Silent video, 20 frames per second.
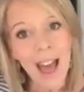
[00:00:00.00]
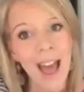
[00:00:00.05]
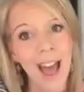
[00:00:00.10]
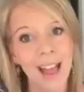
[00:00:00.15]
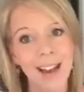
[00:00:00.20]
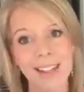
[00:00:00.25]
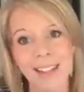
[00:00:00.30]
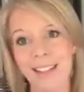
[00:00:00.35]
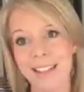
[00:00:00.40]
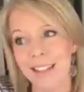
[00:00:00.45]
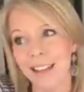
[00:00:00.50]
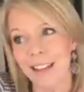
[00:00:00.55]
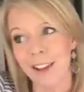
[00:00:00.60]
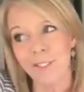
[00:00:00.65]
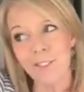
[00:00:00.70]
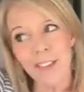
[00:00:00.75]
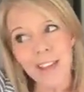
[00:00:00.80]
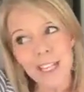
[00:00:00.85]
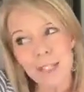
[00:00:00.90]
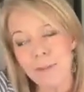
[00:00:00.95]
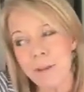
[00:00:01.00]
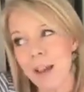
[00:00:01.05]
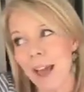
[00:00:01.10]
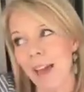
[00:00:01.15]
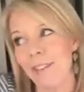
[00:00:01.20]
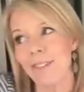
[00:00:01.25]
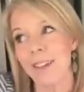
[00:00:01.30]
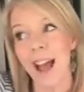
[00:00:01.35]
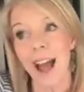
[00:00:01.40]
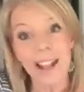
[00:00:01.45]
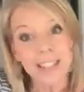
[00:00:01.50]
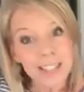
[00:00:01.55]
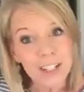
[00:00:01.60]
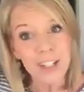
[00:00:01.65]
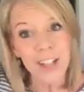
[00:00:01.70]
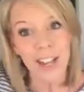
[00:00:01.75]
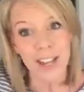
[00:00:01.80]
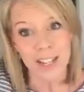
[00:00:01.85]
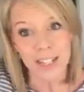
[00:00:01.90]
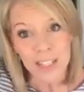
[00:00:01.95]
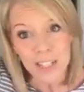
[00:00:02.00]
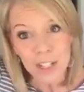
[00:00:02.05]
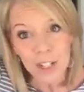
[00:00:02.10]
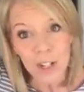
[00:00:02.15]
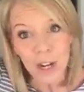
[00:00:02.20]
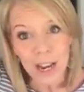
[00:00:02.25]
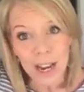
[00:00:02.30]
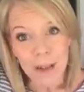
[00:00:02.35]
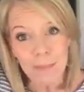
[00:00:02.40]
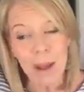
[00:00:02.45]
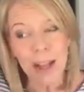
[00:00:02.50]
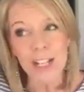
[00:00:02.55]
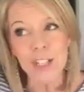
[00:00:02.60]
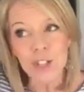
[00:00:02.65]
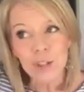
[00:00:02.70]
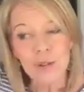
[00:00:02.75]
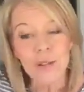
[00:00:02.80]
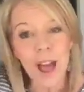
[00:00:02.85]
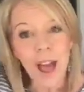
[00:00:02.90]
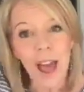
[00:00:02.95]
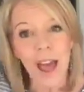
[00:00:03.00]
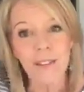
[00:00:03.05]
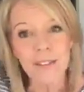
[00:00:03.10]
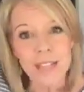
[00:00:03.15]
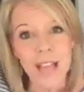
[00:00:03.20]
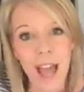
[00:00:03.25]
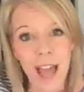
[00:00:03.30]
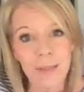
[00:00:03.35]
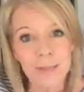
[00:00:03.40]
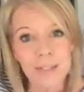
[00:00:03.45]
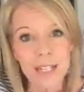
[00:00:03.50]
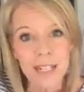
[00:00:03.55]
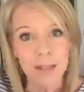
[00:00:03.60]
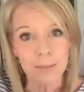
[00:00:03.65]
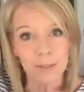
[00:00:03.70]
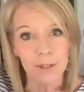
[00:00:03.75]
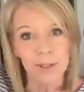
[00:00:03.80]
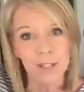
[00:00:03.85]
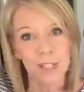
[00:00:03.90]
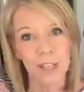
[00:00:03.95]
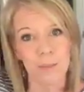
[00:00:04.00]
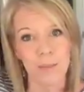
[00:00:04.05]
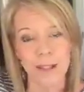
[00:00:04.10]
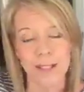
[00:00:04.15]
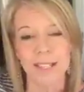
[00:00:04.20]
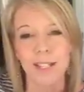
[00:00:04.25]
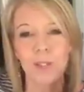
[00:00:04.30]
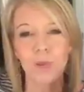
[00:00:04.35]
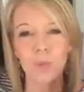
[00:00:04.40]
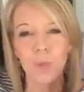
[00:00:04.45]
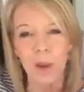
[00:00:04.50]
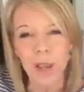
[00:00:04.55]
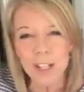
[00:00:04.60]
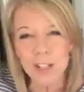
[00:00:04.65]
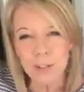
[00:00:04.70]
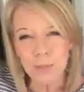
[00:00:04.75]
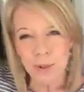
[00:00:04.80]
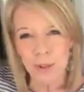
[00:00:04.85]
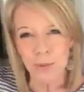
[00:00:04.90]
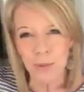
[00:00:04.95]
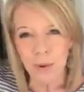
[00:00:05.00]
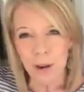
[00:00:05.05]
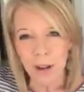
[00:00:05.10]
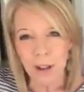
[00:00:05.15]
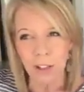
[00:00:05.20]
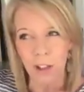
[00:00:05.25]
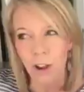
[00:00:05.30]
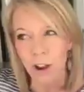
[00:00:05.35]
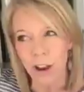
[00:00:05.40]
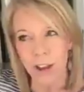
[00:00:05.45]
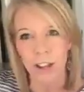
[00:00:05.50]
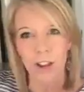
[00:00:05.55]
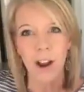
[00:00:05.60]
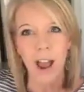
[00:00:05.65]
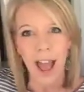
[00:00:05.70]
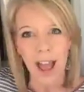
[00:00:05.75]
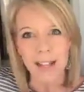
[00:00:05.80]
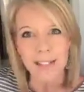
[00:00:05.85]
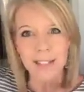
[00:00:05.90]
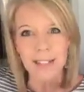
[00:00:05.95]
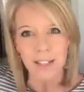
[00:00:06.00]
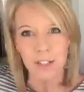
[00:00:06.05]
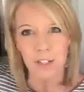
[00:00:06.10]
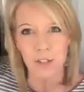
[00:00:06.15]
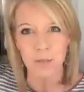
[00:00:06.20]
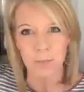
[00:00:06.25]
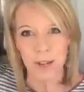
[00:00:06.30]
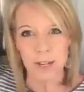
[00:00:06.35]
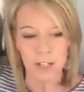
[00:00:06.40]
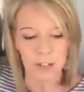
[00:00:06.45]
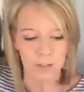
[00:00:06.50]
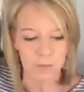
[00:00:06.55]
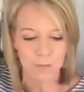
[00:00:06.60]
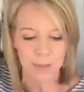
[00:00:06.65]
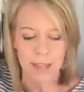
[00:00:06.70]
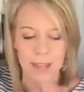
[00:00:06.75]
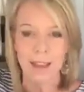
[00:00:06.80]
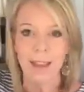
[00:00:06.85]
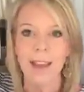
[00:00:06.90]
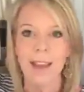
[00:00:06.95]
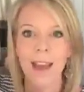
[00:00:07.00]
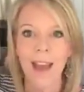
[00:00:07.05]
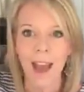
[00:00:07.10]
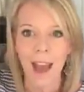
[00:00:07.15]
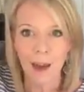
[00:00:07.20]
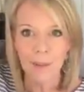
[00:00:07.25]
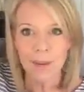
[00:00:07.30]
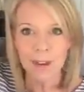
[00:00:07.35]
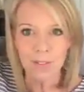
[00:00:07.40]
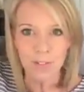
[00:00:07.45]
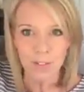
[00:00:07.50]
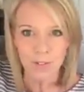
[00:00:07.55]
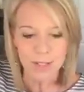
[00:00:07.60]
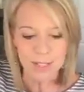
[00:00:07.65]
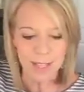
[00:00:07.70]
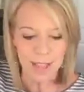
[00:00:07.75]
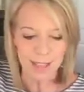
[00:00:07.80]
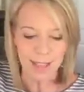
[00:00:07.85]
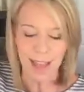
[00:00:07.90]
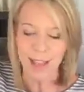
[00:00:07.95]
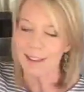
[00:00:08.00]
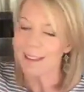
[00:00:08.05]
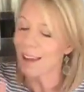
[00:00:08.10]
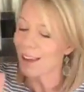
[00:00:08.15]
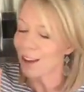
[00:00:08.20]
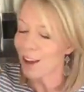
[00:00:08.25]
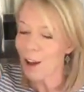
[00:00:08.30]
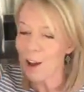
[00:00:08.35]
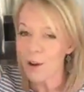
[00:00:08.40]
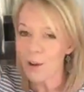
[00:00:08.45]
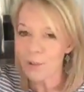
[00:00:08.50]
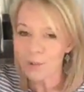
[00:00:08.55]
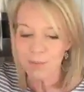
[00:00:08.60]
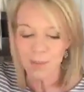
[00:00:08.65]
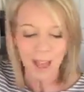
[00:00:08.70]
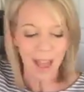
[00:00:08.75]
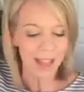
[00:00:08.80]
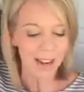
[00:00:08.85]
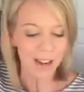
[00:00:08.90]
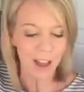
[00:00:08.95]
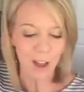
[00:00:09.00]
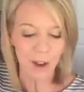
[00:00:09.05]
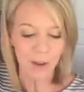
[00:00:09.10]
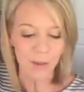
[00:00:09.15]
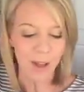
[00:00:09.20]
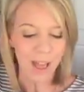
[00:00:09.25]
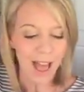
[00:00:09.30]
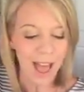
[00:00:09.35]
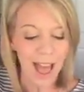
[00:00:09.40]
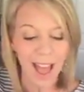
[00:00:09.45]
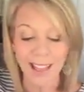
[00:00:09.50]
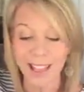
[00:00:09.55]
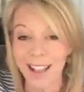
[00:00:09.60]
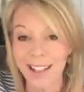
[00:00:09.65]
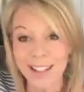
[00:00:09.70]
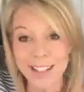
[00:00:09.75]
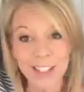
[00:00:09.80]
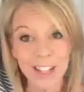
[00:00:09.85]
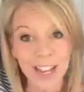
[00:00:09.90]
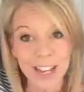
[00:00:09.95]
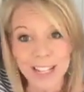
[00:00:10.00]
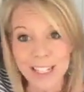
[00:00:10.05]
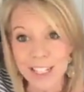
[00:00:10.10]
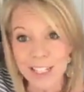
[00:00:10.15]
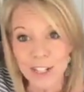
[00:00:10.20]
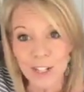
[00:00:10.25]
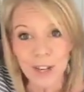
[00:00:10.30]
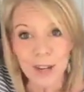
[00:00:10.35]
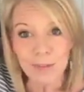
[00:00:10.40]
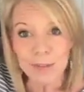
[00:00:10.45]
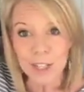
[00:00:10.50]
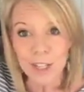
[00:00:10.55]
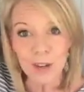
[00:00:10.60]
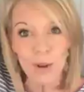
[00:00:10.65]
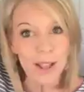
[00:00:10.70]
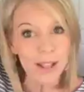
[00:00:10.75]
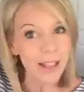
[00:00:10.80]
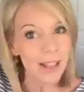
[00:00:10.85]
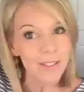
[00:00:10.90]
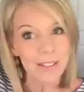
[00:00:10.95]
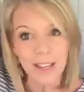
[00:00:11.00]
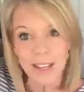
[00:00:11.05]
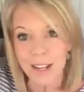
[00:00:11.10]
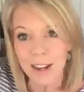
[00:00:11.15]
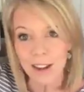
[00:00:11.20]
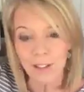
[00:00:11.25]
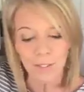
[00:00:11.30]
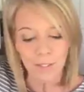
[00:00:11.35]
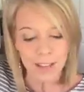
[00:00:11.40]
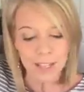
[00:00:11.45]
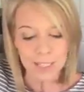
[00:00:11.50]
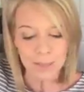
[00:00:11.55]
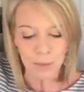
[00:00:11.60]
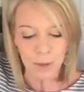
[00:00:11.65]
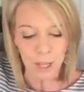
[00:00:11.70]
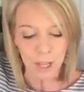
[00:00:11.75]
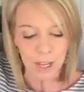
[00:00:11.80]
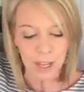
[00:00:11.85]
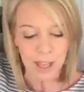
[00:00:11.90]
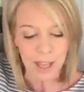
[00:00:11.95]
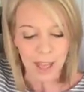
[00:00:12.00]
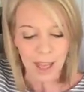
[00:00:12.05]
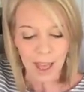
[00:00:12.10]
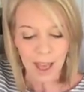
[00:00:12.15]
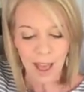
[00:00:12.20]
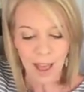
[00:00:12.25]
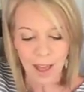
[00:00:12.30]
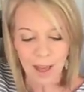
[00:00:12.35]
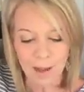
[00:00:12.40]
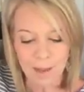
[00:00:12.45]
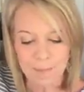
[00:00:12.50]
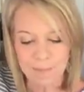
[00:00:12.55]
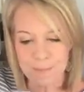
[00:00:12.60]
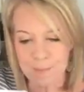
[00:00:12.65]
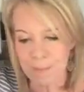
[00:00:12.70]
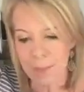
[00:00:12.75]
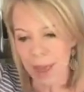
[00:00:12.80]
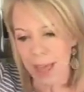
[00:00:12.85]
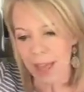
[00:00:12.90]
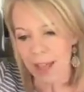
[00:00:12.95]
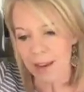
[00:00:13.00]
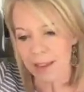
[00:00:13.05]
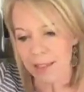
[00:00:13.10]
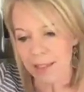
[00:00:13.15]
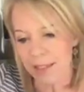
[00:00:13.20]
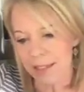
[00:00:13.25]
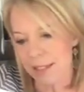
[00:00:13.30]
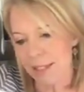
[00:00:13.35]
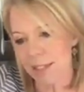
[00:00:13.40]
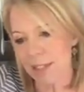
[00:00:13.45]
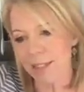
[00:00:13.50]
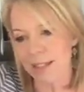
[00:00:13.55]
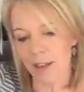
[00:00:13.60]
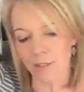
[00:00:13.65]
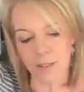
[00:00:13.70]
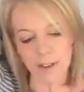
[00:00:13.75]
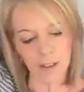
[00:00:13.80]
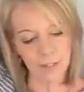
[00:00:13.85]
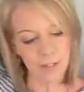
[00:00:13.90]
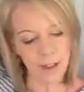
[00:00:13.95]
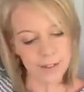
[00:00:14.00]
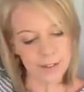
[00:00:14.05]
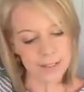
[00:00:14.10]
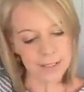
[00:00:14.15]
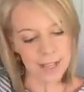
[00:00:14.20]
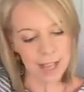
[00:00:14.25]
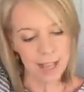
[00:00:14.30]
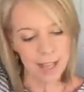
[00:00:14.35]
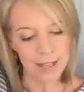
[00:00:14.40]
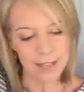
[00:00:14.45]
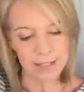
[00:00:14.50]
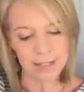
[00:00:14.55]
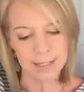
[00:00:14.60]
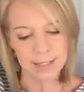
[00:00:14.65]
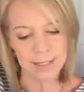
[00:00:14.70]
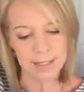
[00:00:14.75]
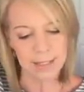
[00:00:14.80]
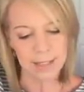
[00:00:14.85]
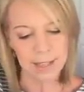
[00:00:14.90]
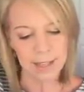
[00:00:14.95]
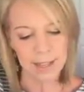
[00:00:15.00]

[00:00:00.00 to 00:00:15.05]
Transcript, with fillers: I need to look at Facebook. I've got to check Instagram. I do not have time to clip those coupons. That's way too much work. Laura, you're asking too much of me. How many of you say that? I know, I know. I like to check Instagram too. I love looking on Facebook. Um, but this is 75 cents.